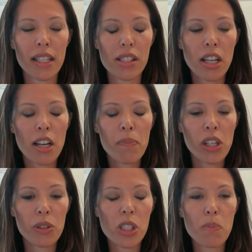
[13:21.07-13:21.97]
is,
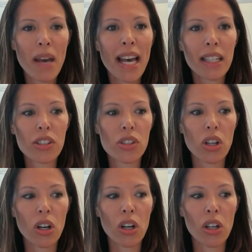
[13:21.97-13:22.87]
you know, SPACs
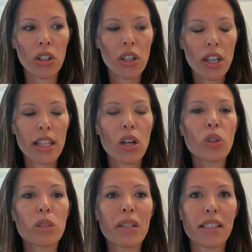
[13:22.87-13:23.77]
are the
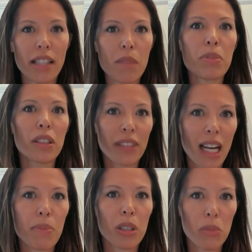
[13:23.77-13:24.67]
ultimate example of
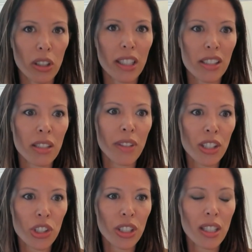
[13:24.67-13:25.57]
capital markets
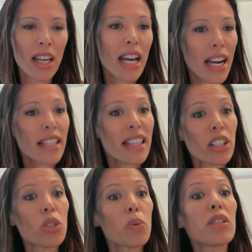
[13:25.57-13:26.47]
innovation, and I
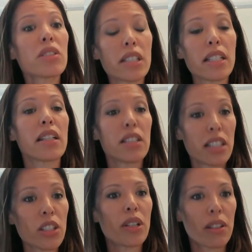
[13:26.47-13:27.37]
think you will see
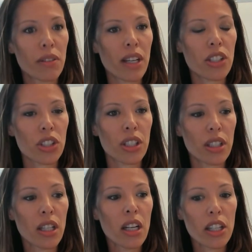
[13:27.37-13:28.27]
continued
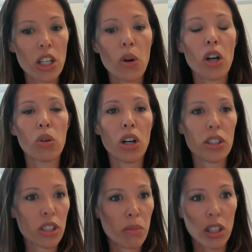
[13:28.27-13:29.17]
innovation, you know,
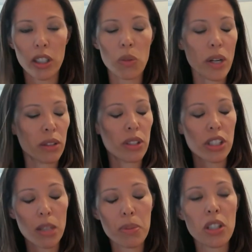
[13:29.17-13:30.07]
across the market, whether it's
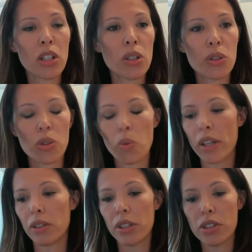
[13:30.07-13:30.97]
IPOs,
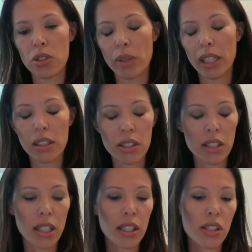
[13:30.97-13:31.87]
whether it's direct
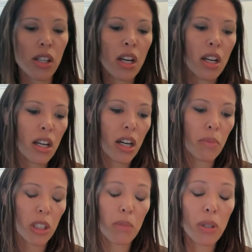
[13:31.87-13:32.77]
listings,
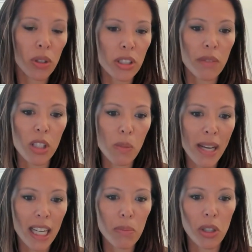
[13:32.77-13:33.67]
um, components of the
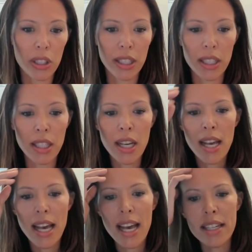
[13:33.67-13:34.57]
SPAC market,
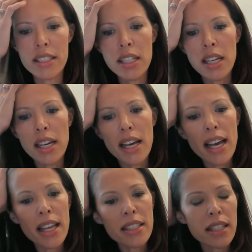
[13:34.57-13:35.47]
and
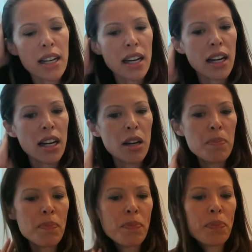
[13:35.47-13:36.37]
and
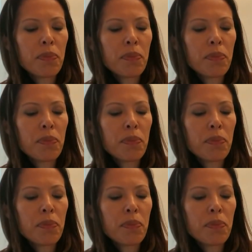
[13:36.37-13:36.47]
um,